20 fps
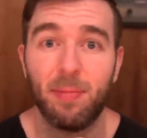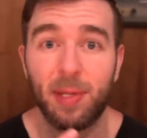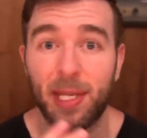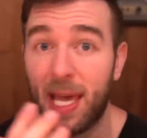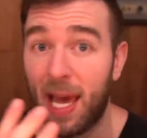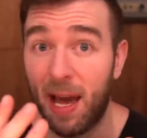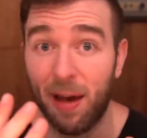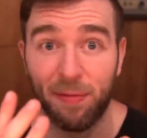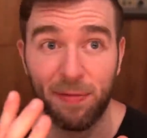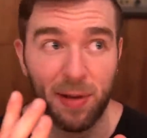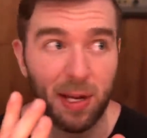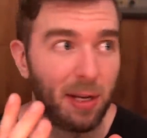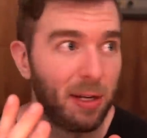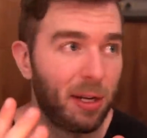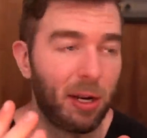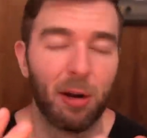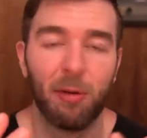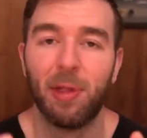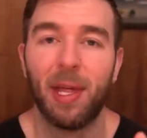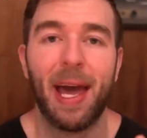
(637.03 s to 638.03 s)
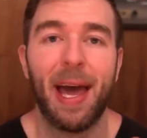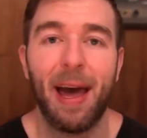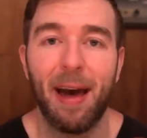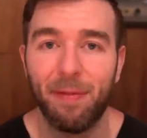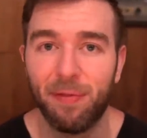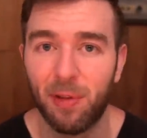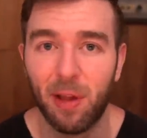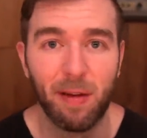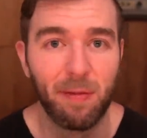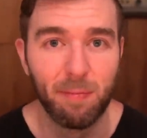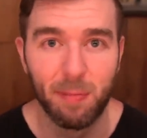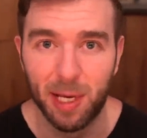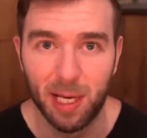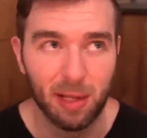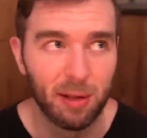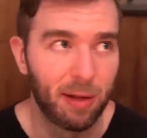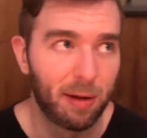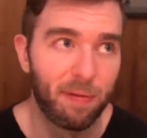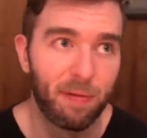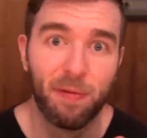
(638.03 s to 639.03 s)
caffeine, you know, the half-life
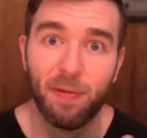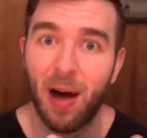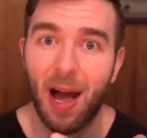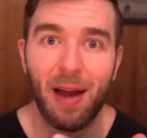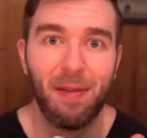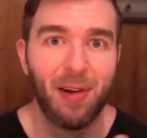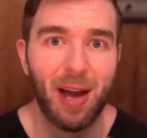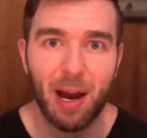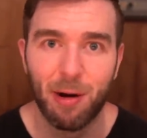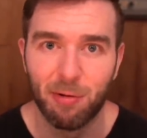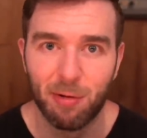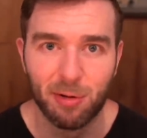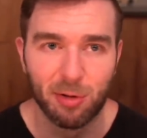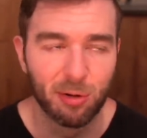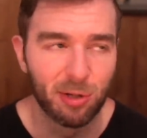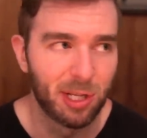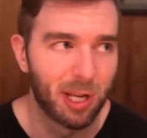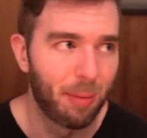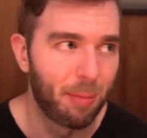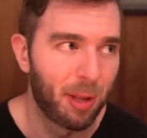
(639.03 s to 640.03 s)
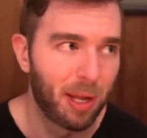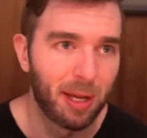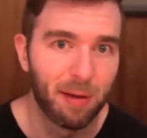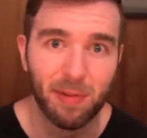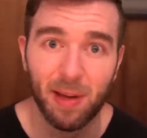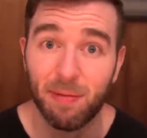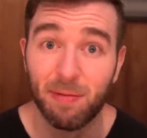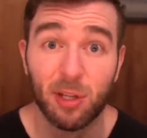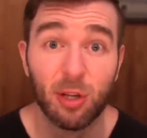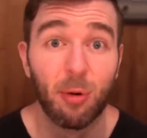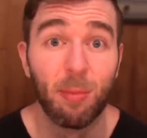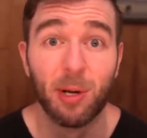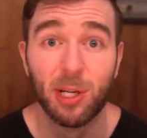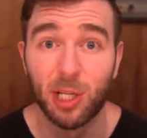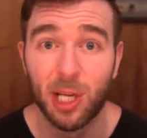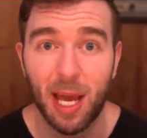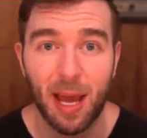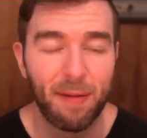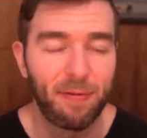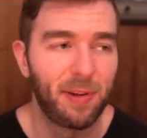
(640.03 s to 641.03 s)
being like 5 hours or something. If you have so much
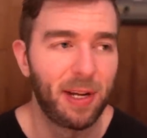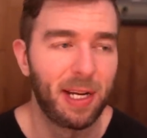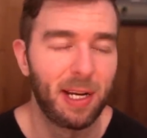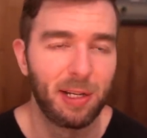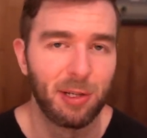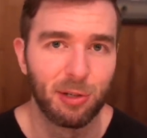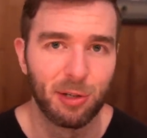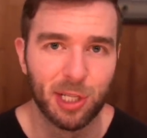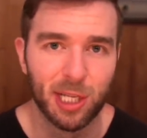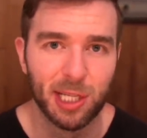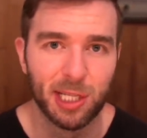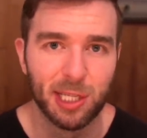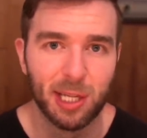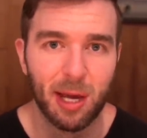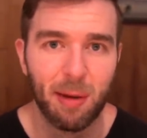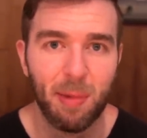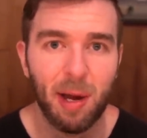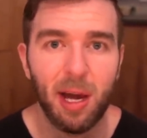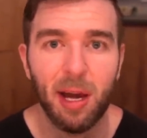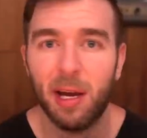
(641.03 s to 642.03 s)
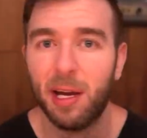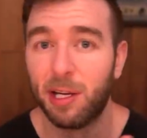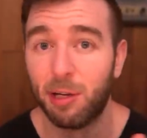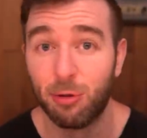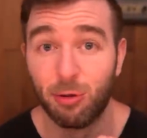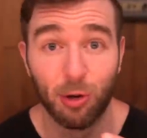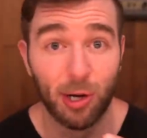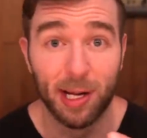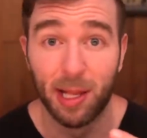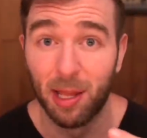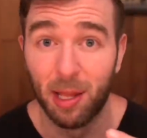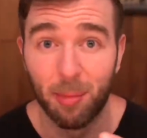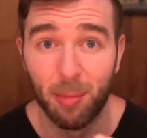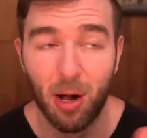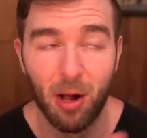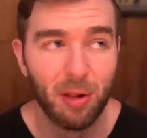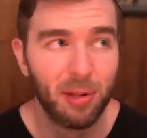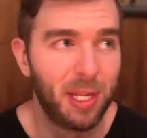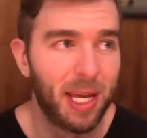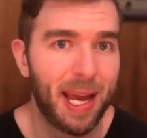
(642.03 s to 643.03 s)
caffeine in your system and you're drinking them
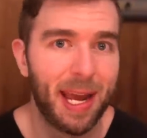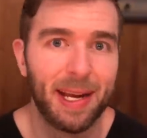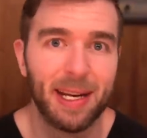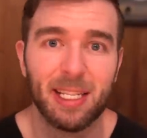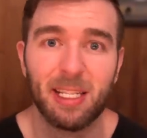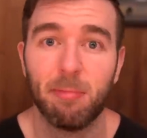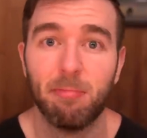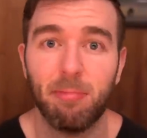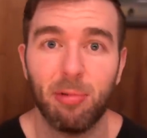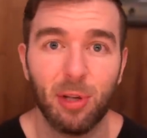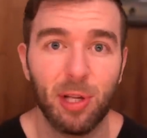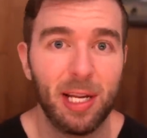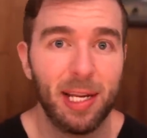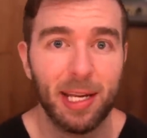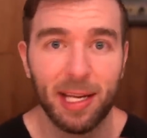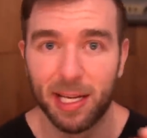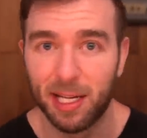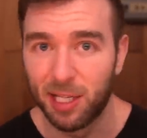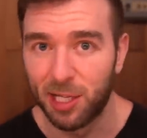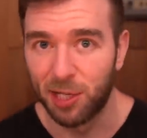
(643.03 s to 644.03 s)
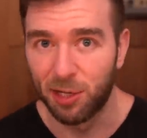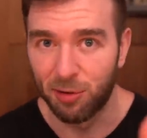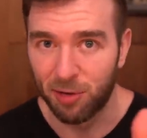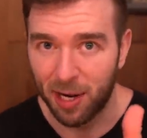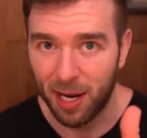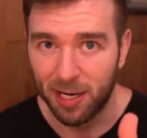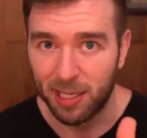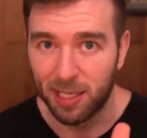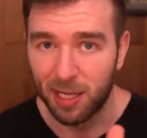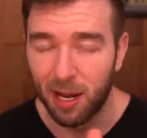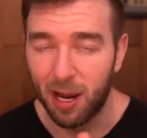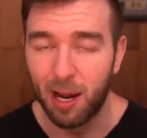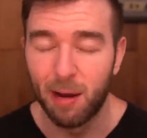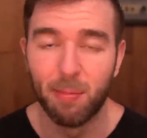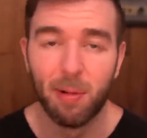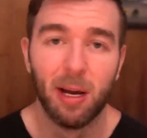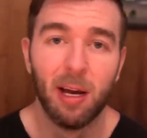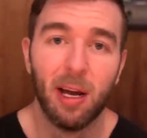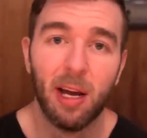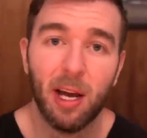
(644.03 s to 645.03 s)
all day and it's bleeding into your
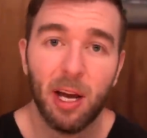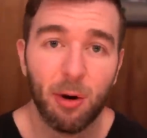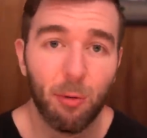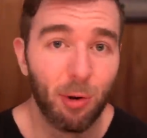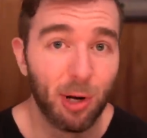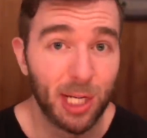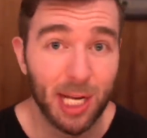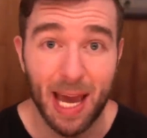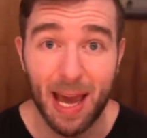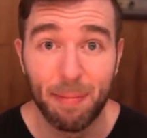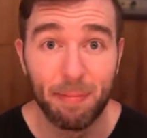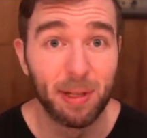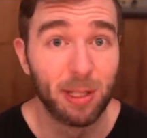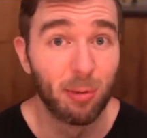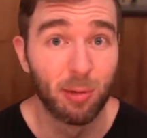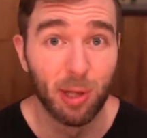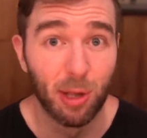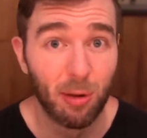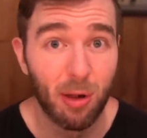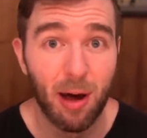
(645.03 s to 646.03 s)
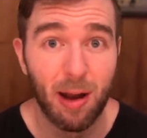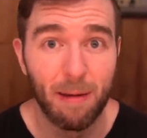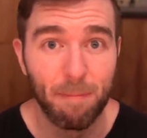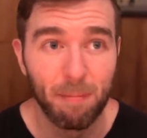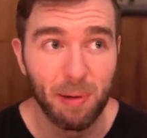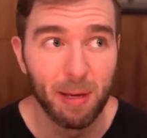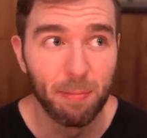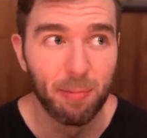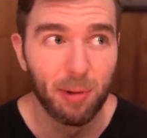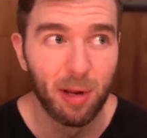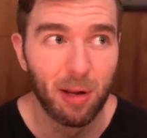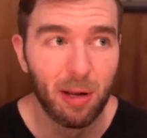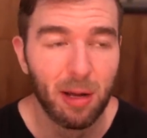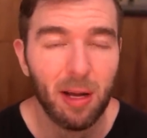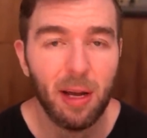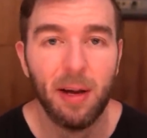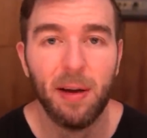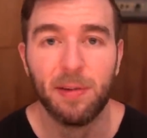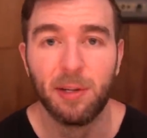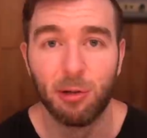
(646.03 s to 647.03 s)
nighttime, which happens with a lot of
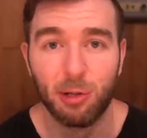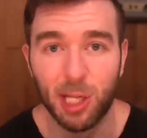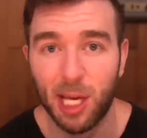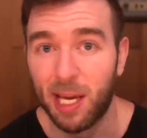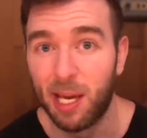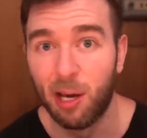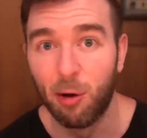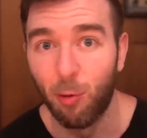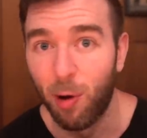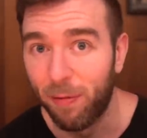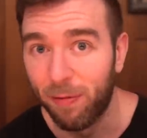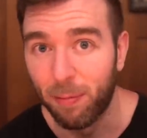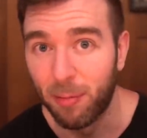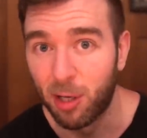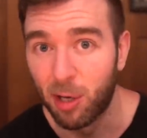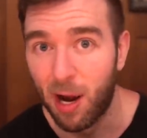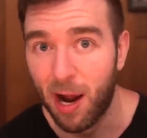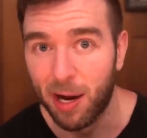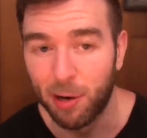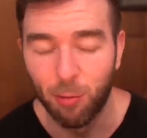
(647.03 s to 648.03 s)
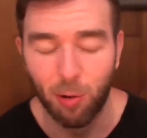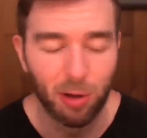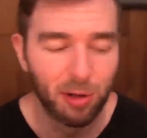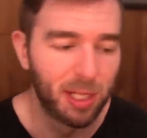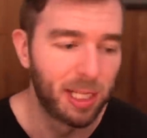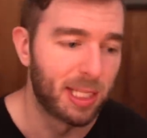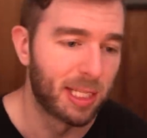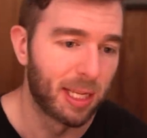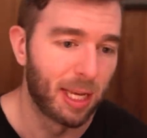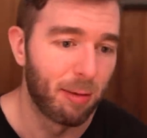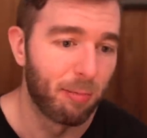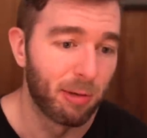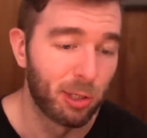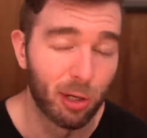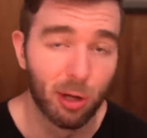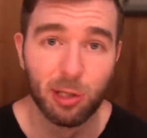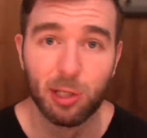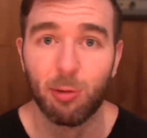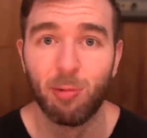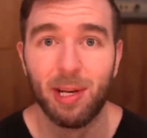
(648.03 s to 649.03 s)
people, you're taking away from your high quality sleep, which
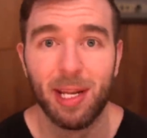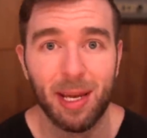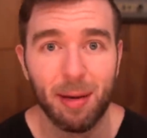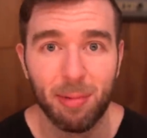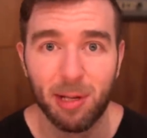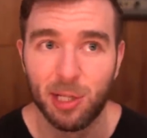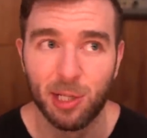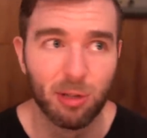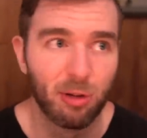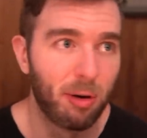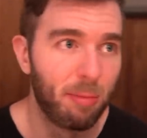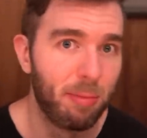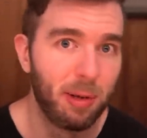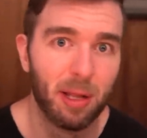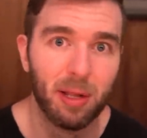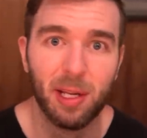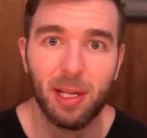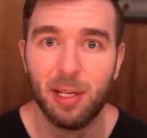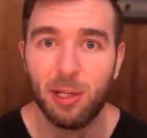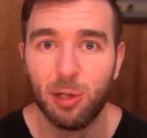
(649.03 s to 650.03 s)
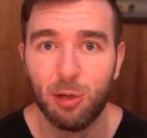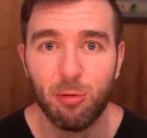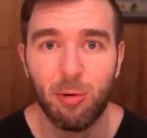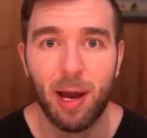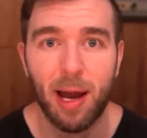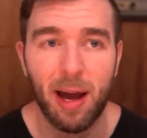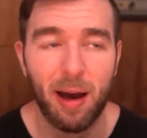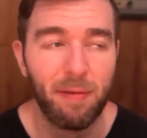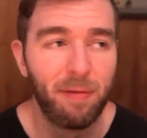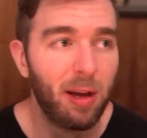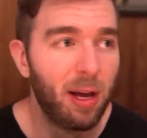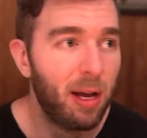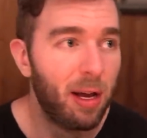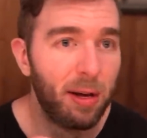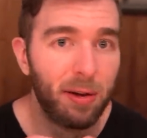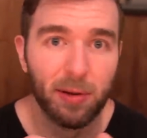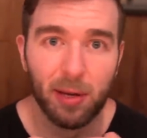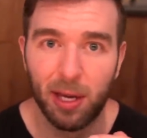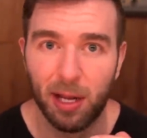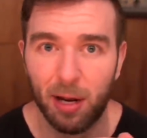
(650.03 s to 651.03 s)
also inhibits your ability to have,
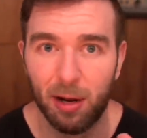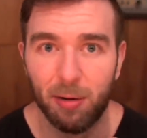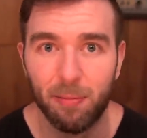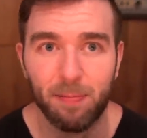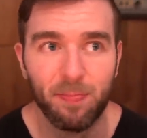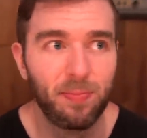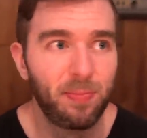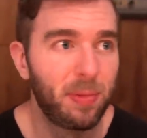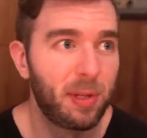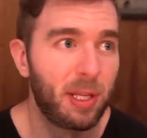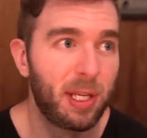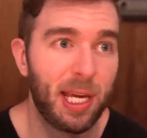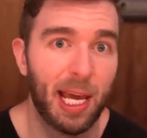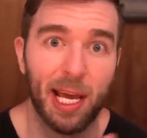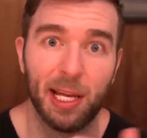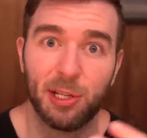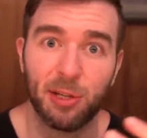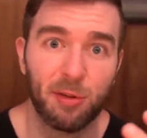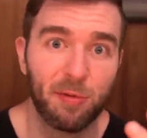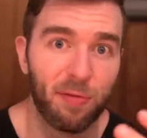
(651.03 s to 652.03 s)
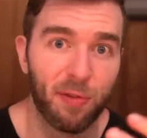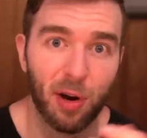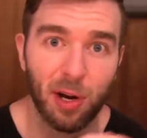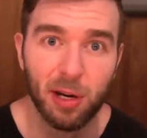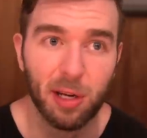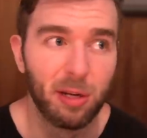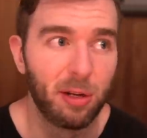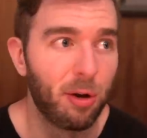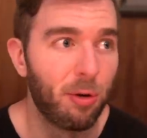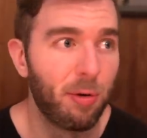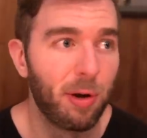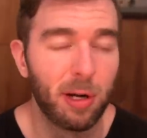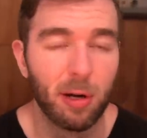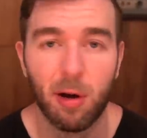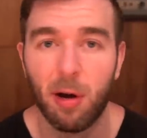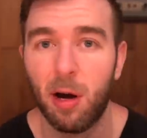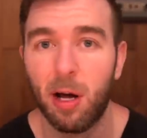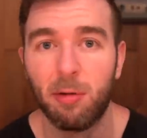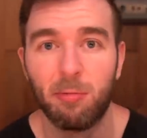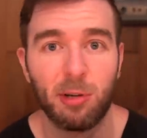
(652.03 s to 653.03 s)
you know, cancer fighting going
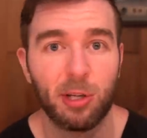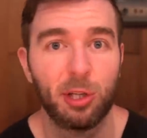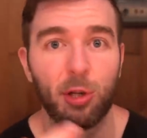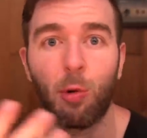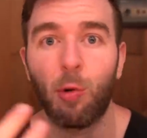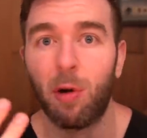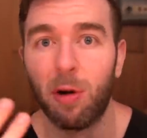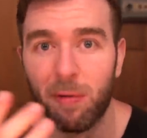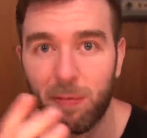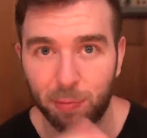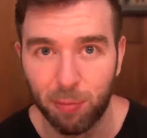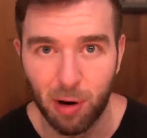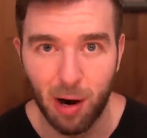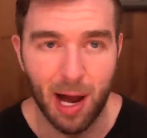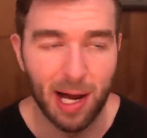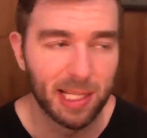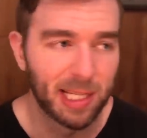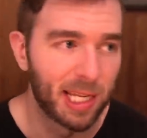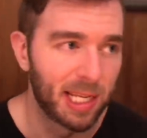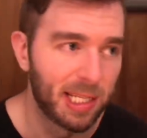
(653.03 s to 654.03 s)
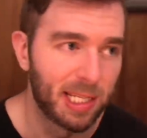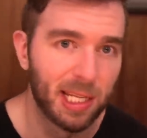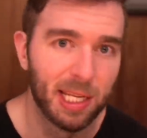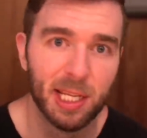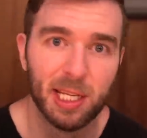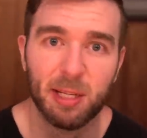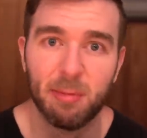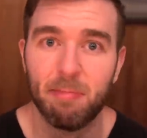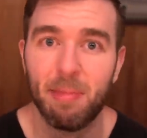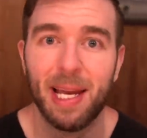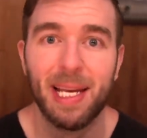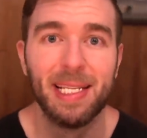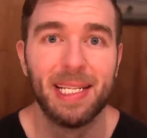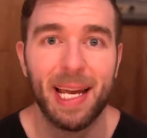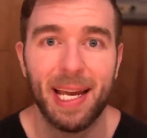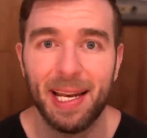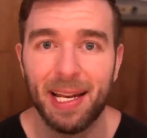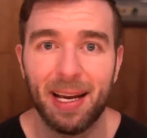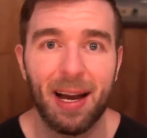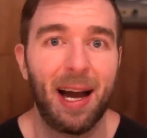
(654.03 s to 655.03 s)
on, restorative processes,
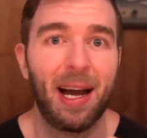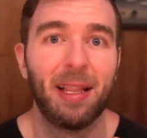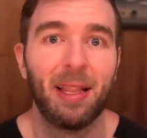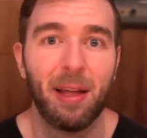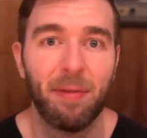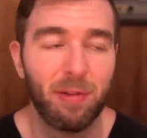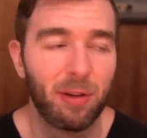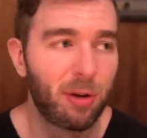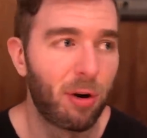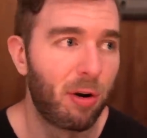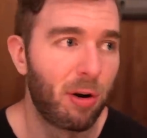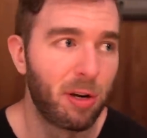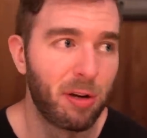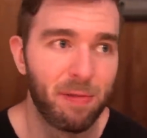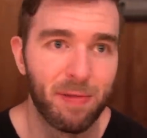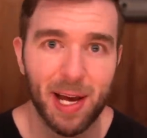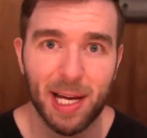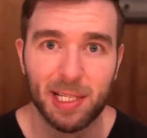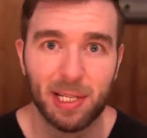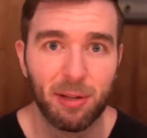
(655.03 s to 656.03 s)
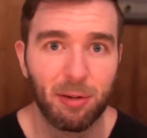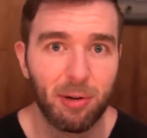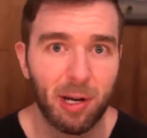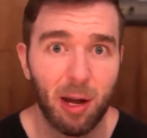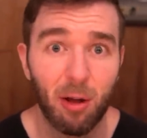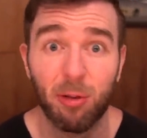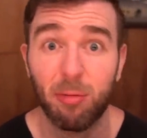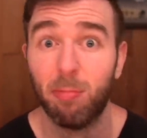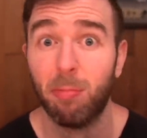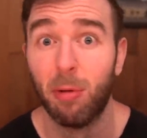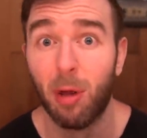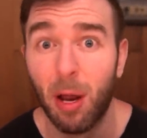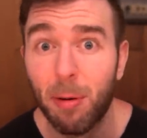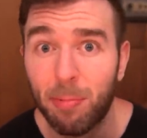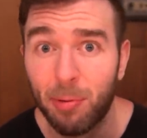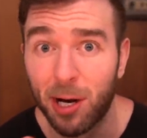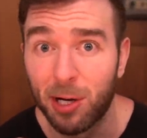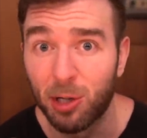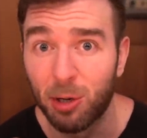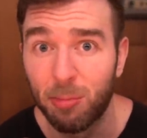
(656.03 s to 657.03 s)
maintaining high level cardiovascular health, blood
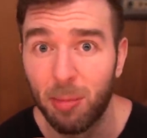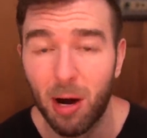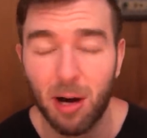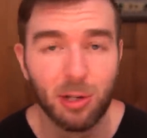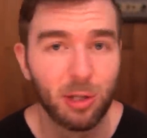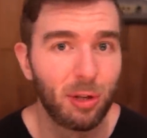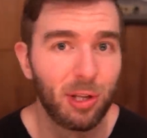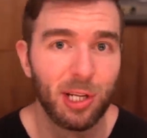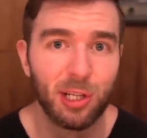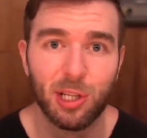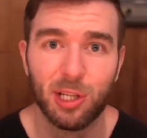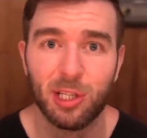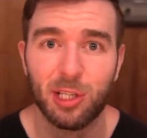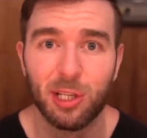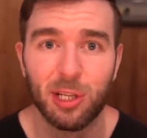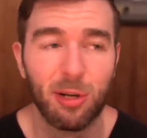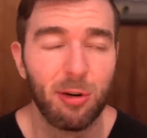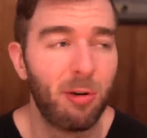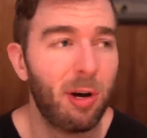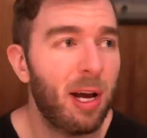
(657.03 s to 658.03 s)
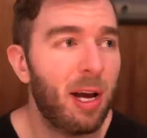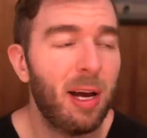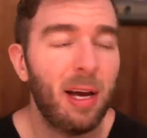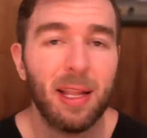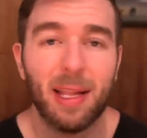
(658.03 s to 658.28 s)
pressure modulation too.